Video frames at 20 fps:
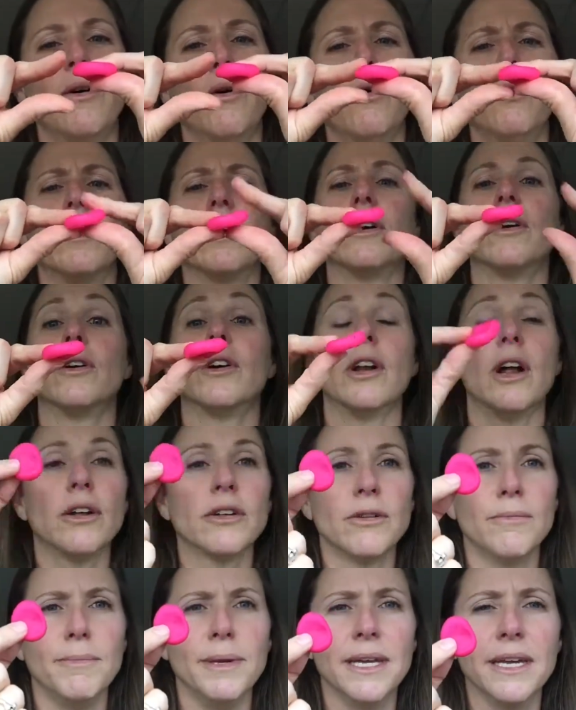Oh, it could
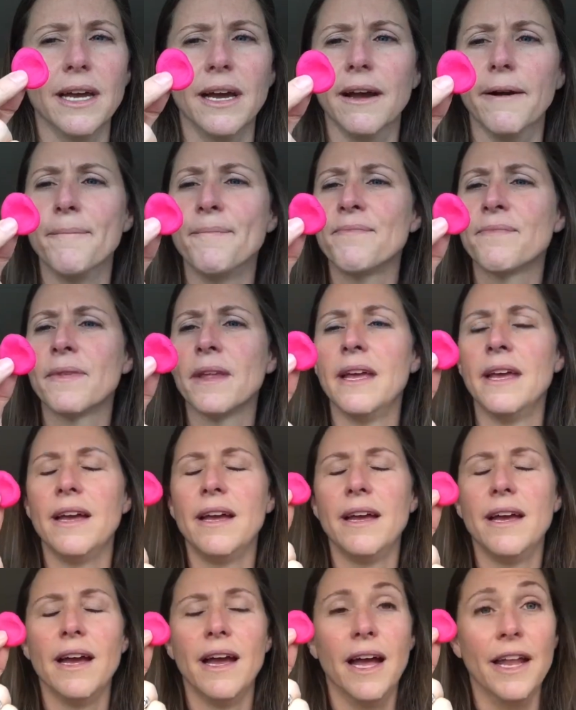also be
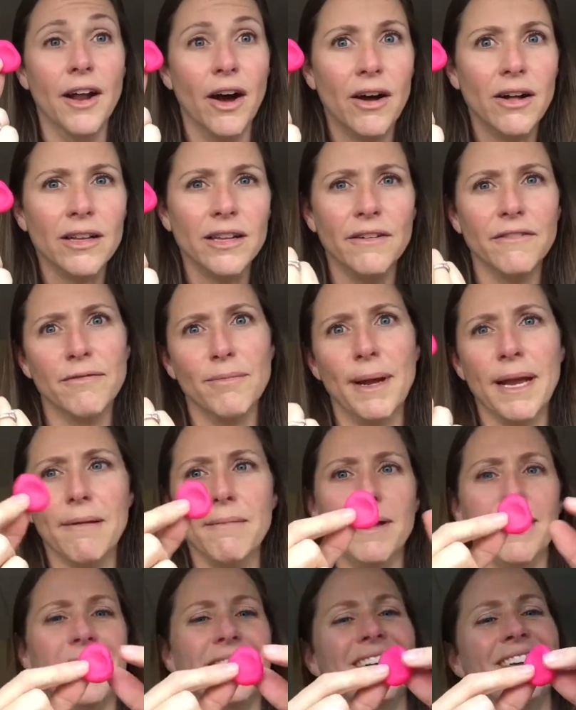an olive
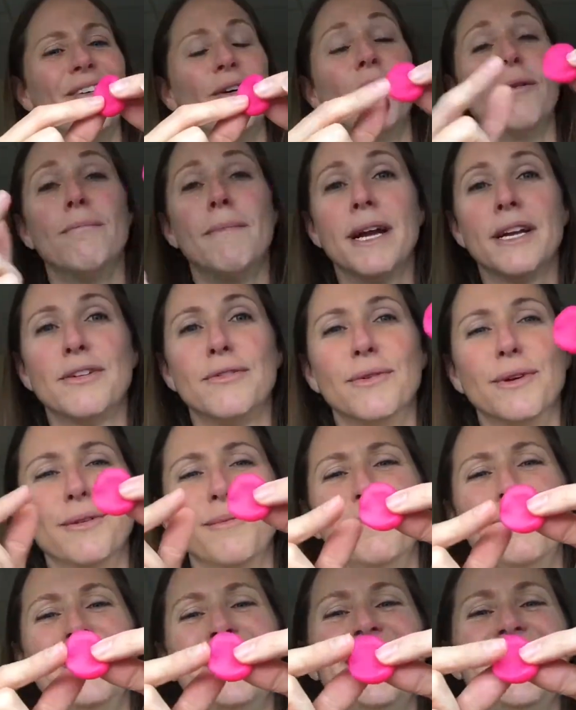maybe, or a
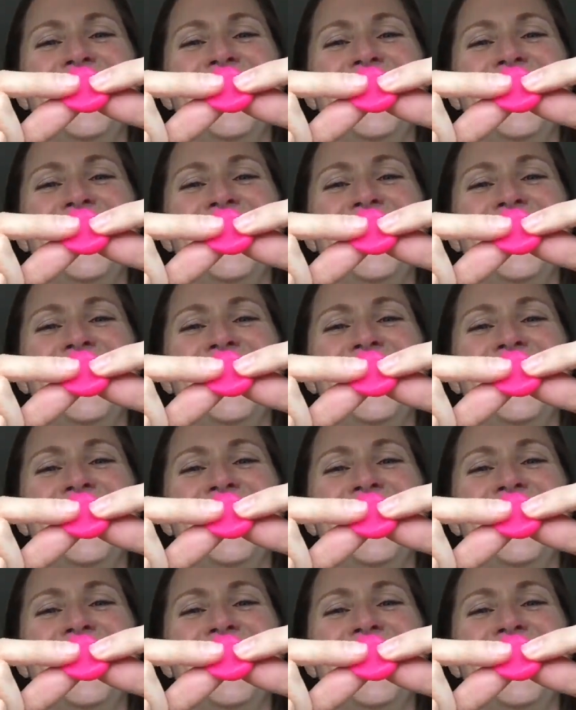mushroom.